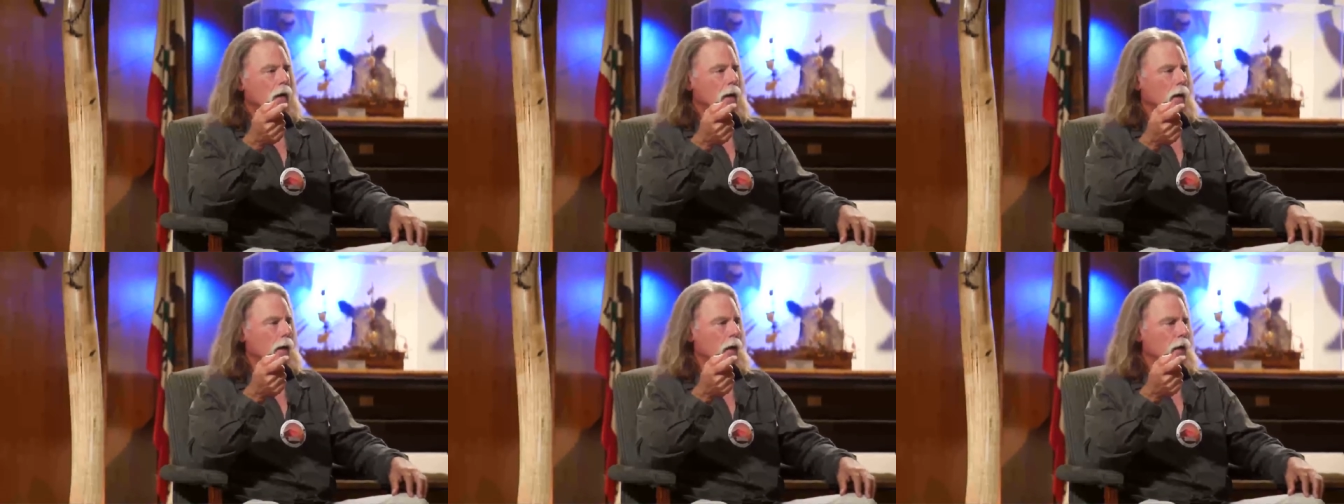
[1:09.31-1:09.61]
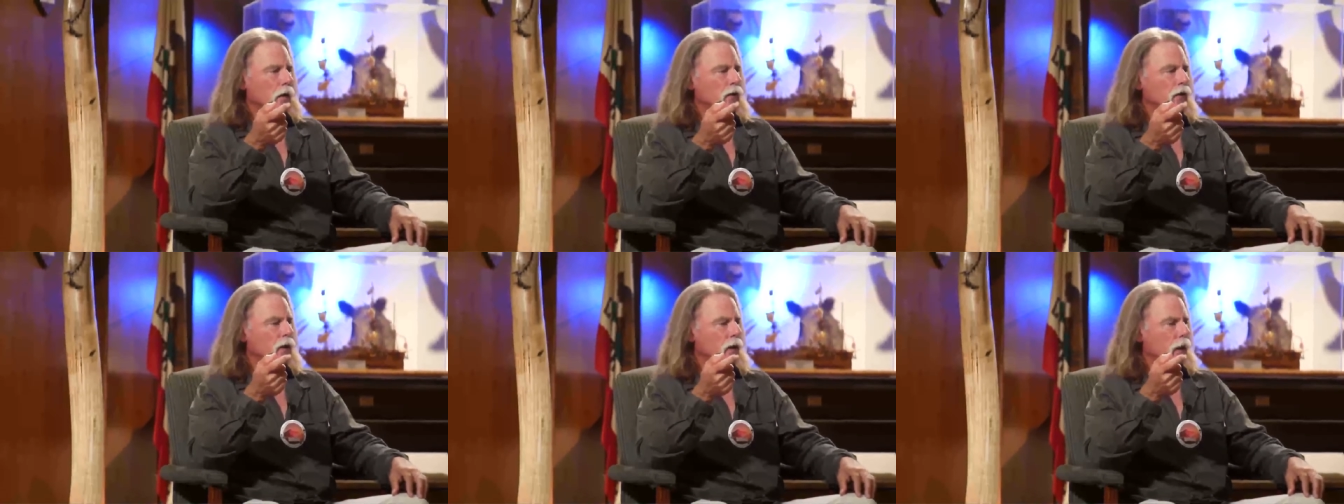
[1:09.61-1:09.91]

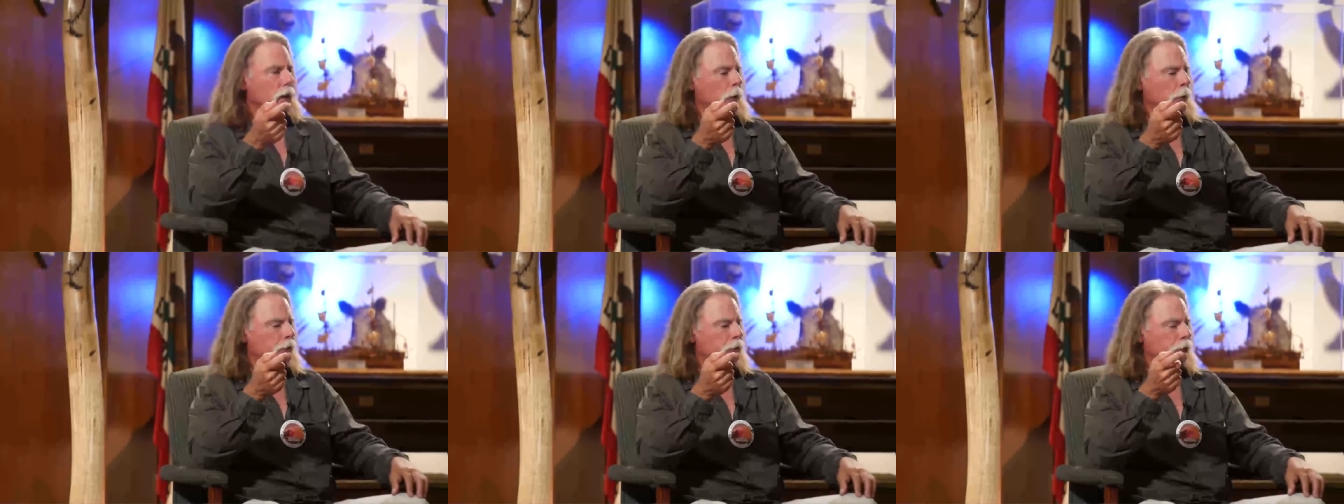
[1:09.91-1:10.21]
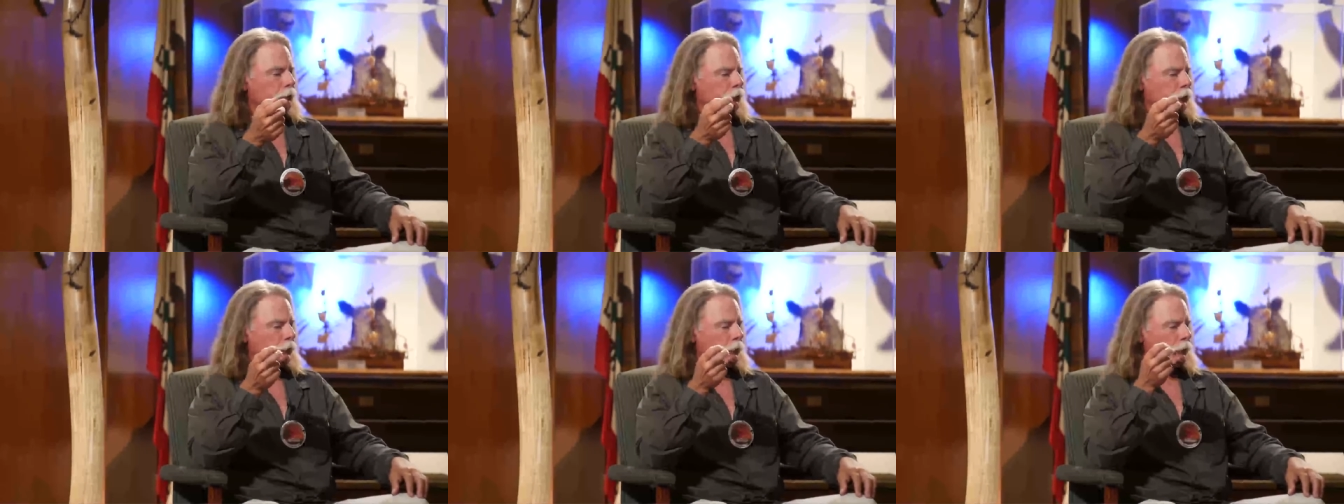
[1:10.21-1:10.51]
And um,
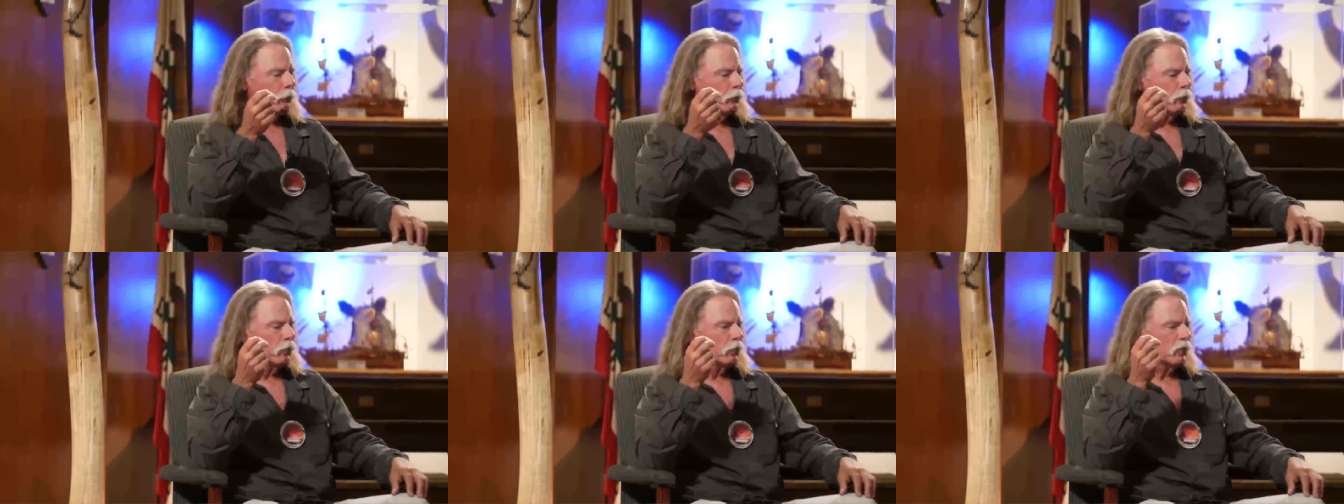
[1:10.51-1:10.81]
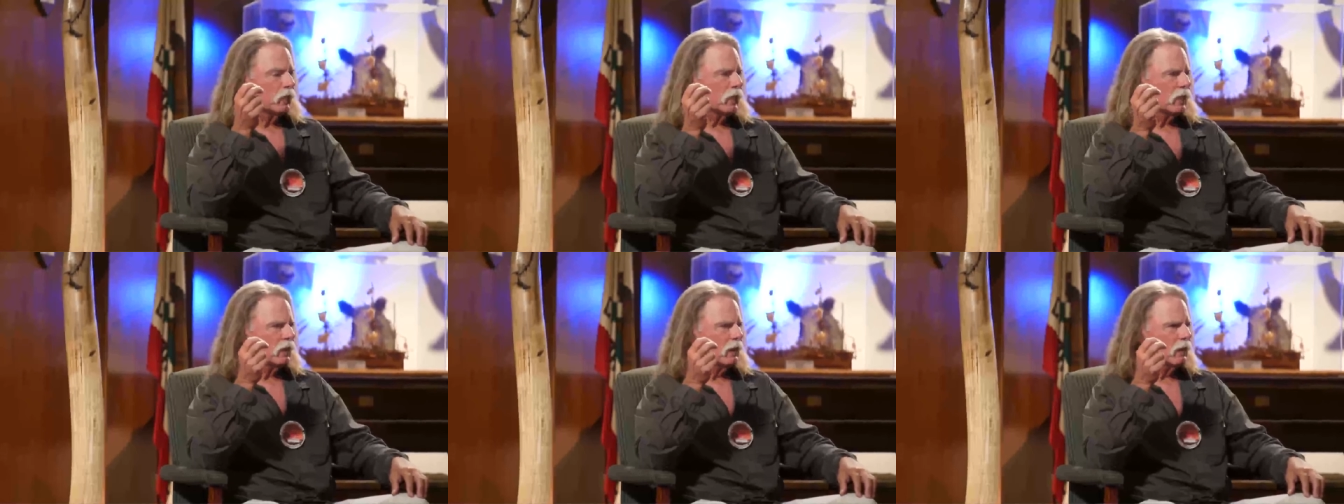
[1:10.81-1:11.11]

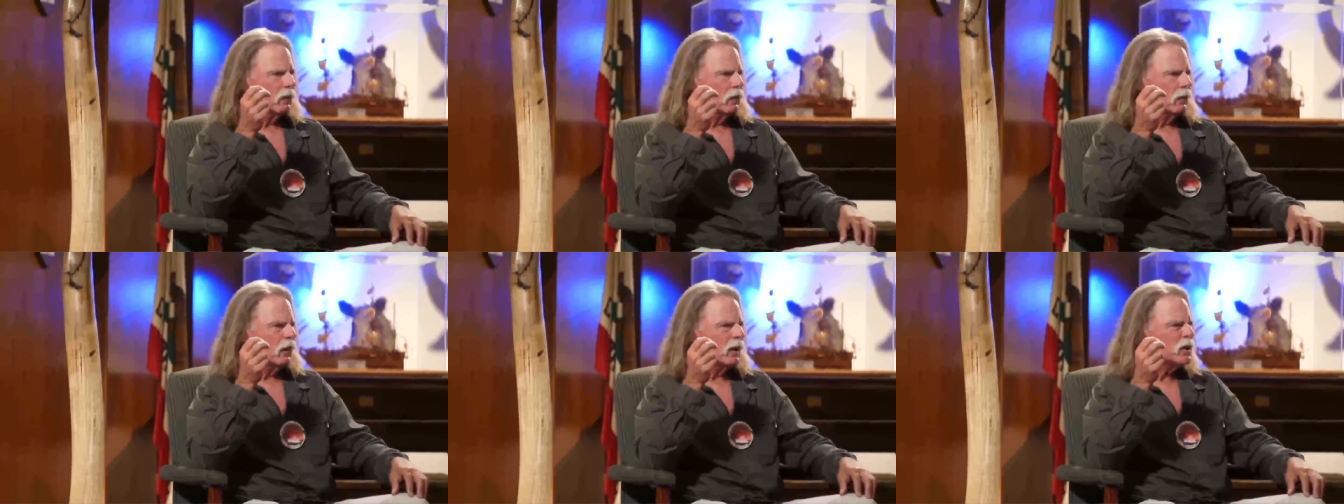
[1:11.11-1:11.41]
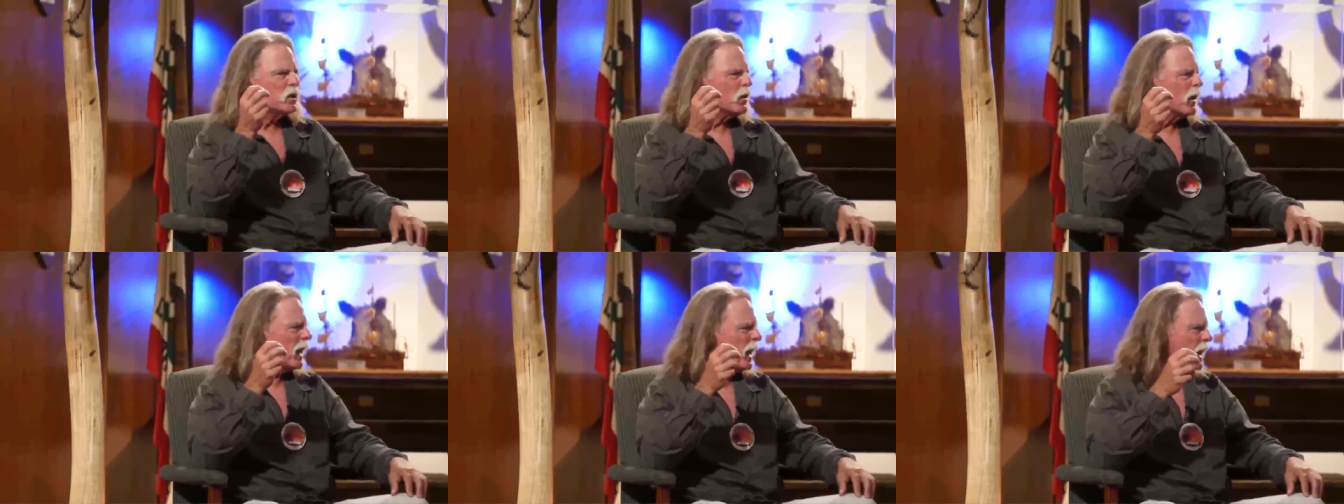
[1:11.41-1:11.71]

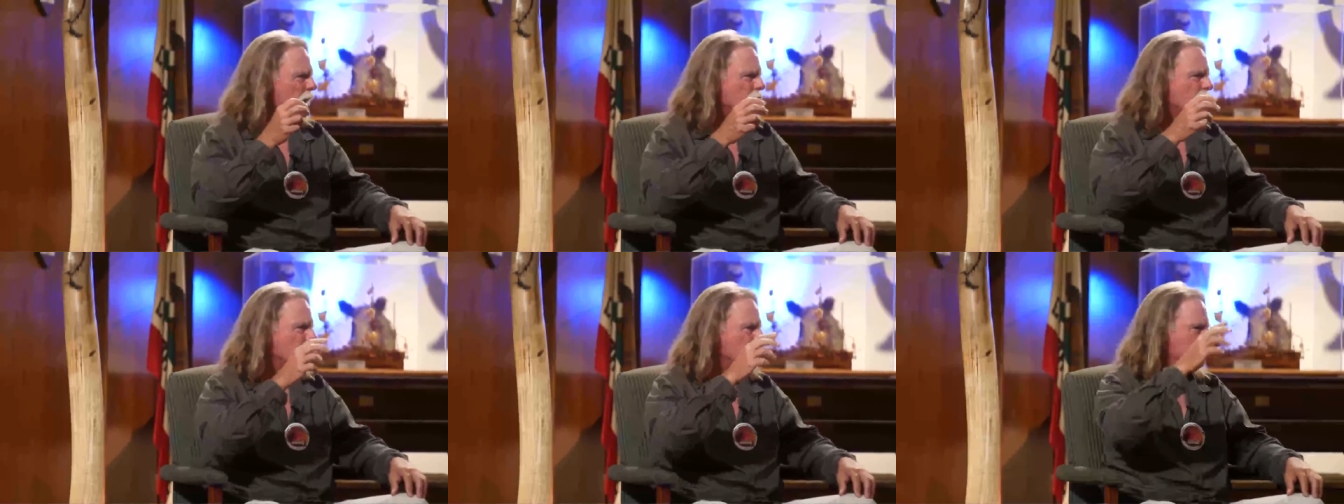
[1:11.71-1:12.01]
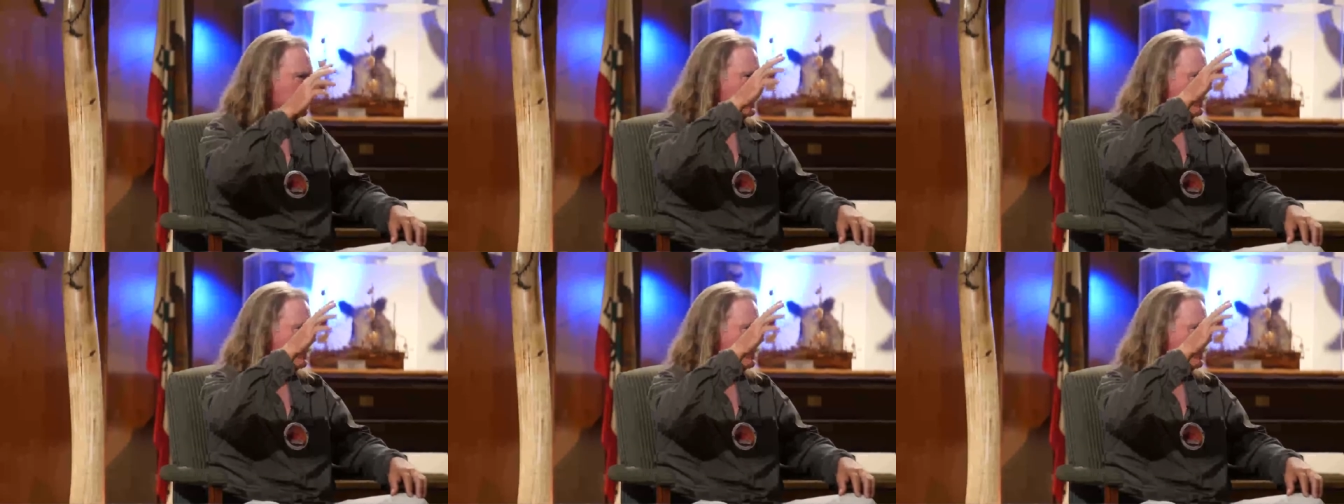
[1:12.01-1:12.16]
raise your hand if you've been